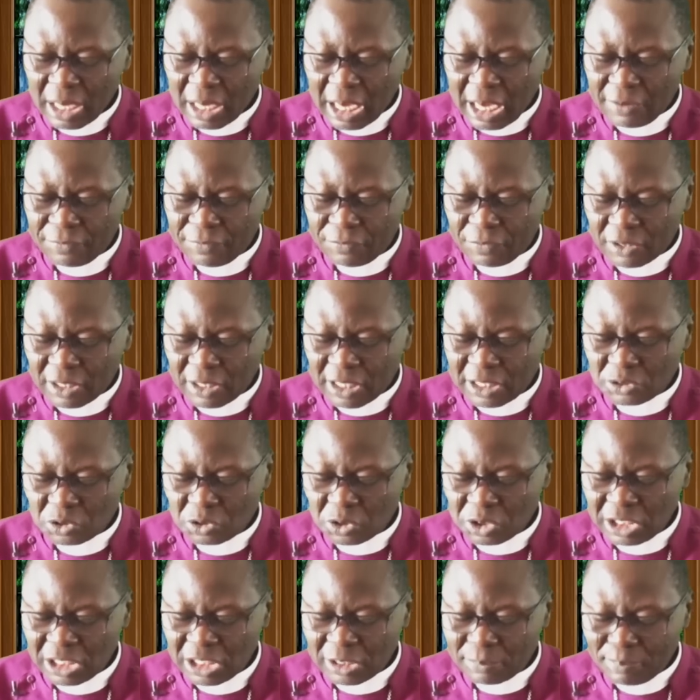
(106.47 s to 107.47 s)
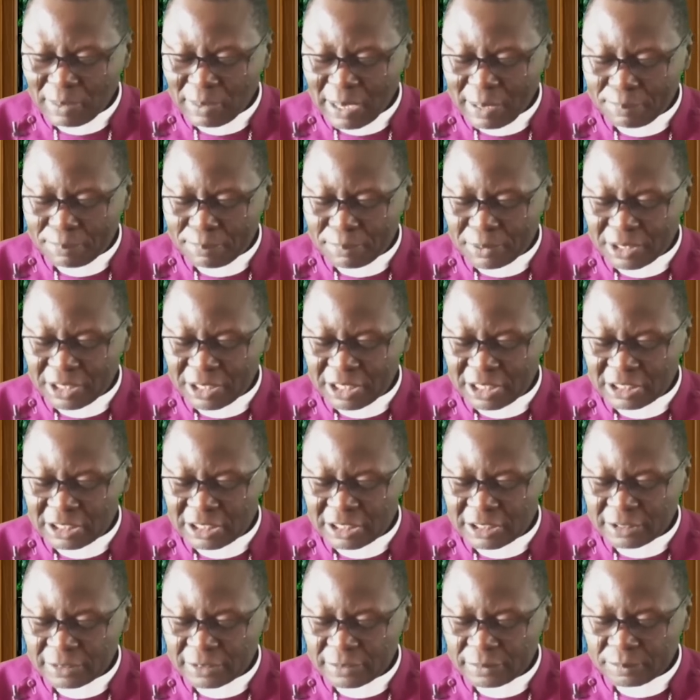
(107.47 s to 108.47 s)
I forget to eat my bread.
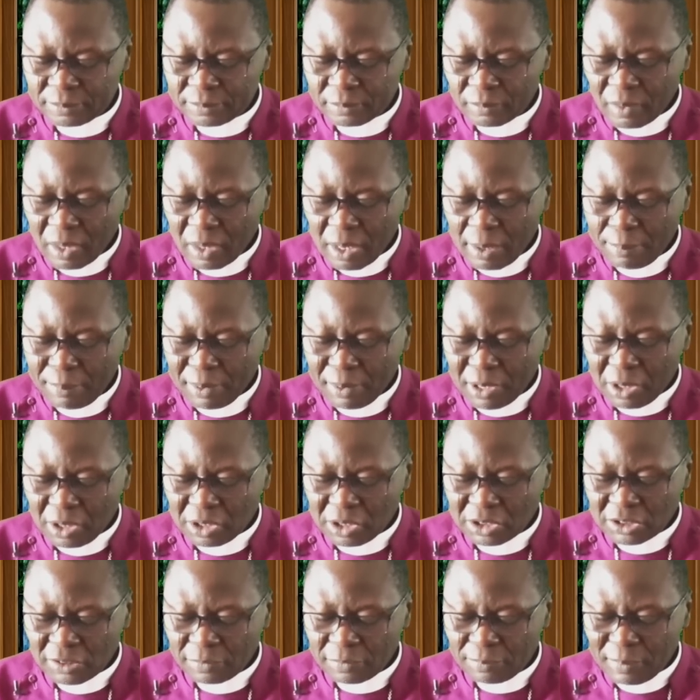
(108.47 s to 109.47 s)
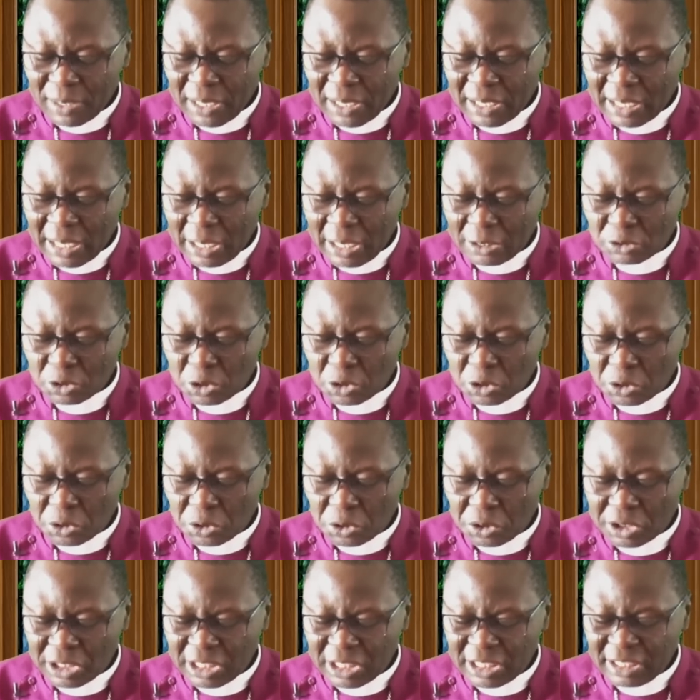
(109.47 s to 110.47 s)
Because of my loud
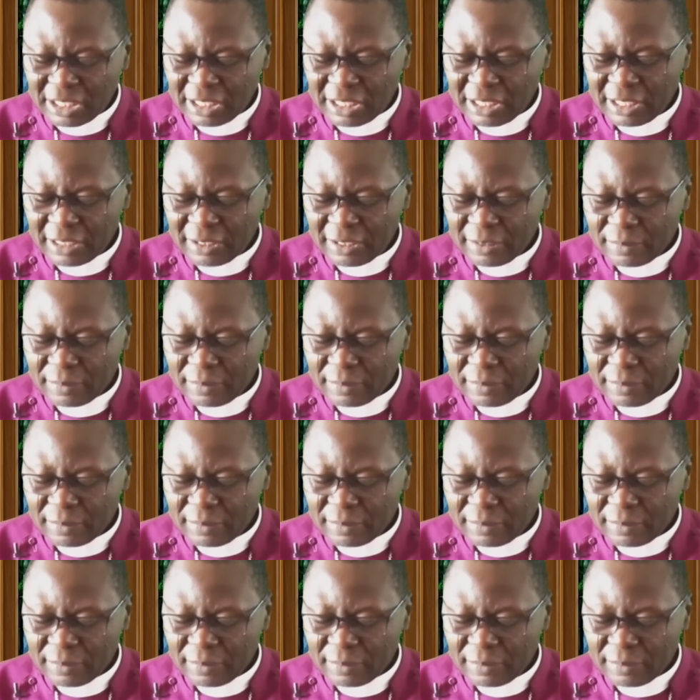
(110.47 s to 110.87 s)
groaning,